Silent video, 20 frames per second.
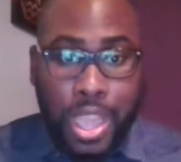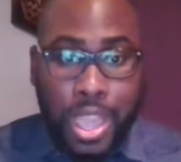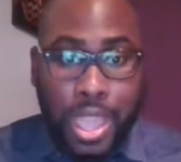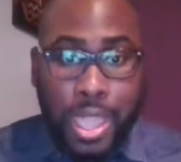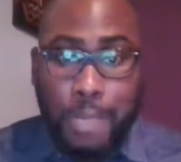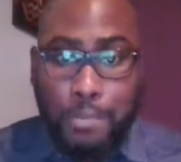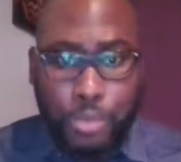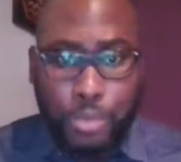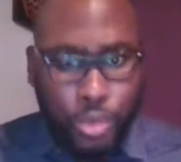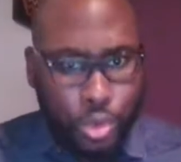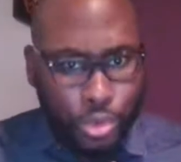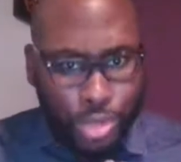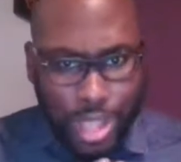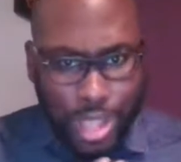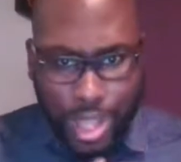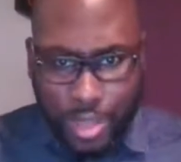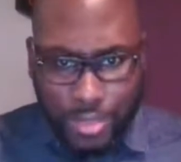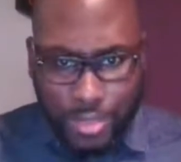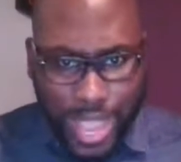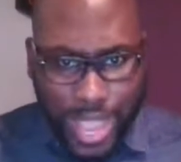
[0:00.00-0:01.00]
improve
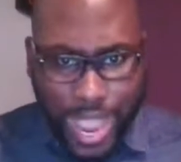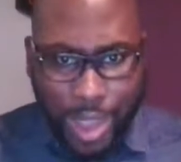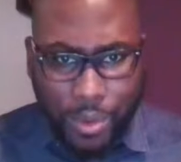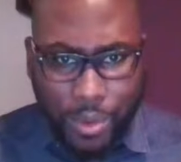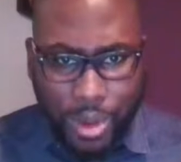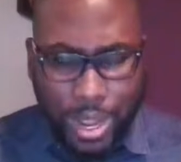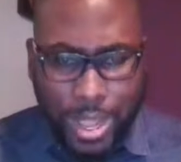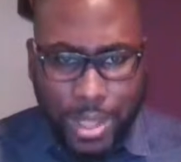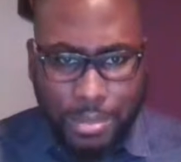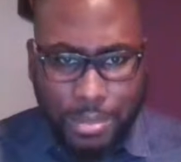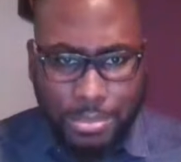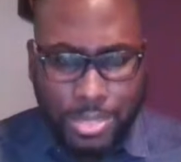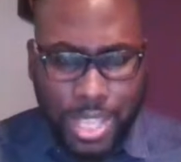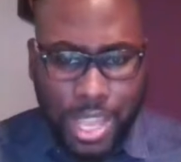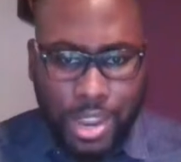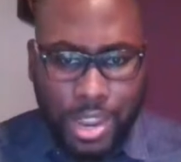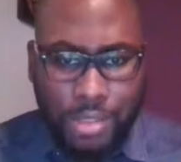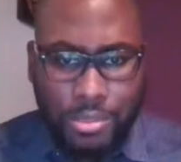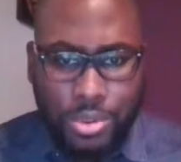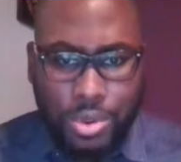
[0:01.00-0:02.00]
health outcomes,
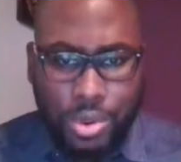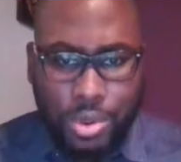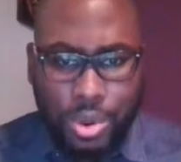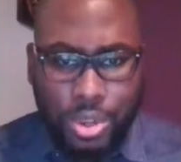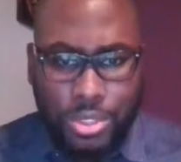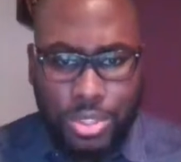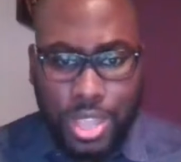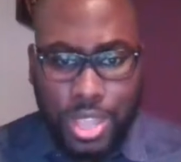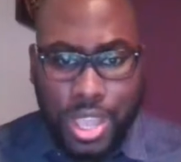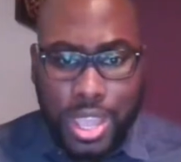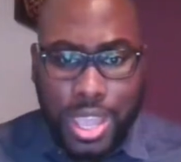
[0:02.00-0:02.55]
and of course,